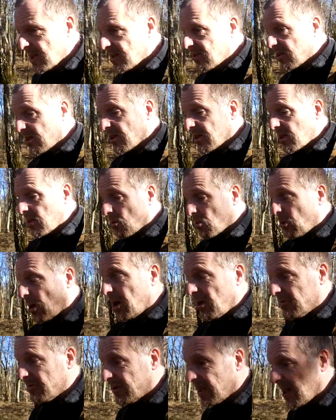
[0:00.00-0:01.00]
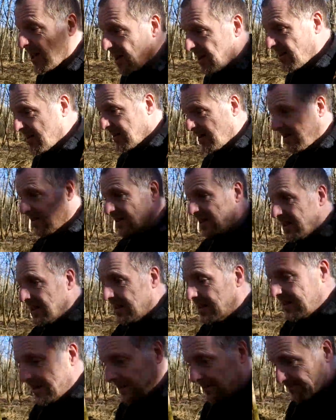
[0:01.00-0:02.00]
it's like you weld it
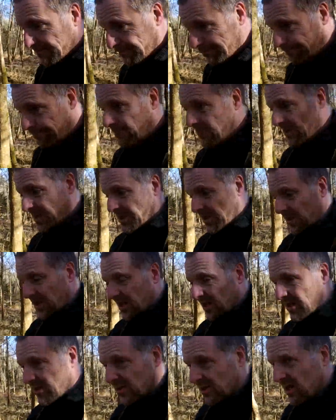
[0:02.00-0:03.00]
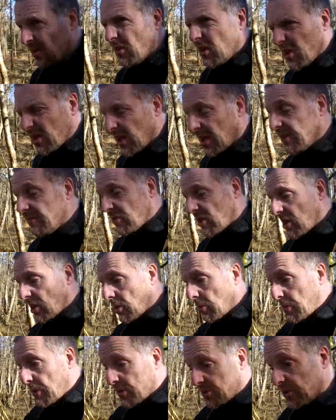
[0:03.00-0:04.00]
then you think to yourself, okay, right,
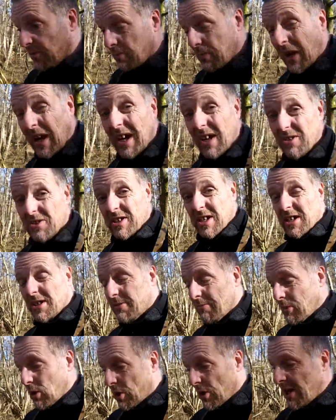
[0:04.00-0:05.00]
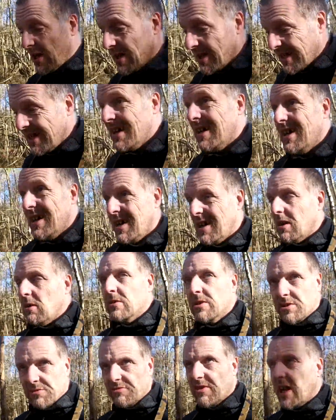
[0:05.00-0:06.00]
I'll put some paint on that tomorrow.
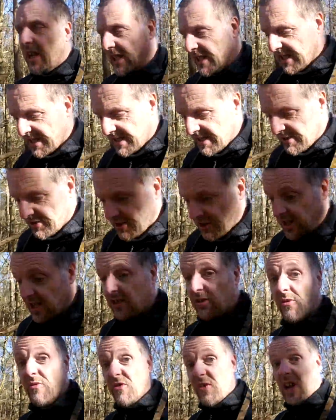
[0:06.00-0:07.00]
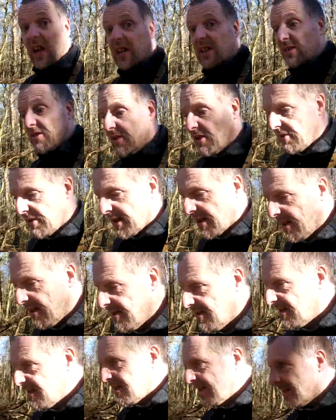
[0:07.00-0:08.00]
Oh, it's raining. So then you forget to do it.
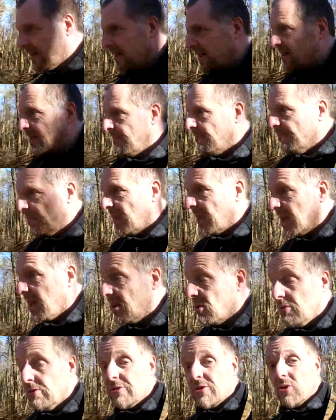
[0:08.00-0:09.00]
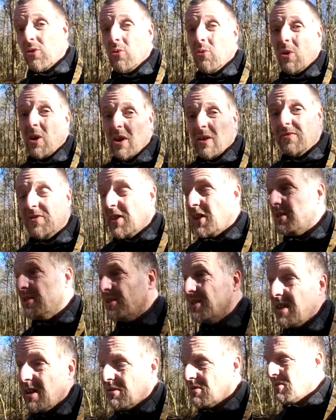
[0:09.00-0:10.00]
And then, of course, all what I've
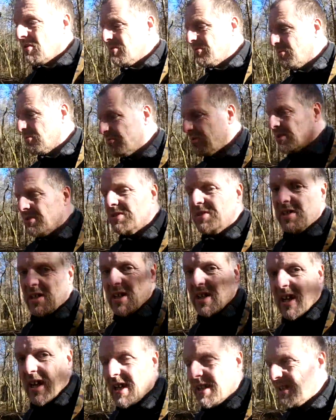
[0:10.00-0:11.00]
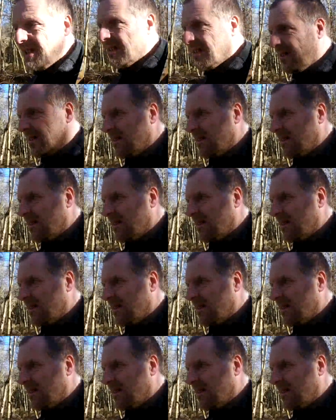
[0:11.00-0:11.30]
done's now gone all rusty again.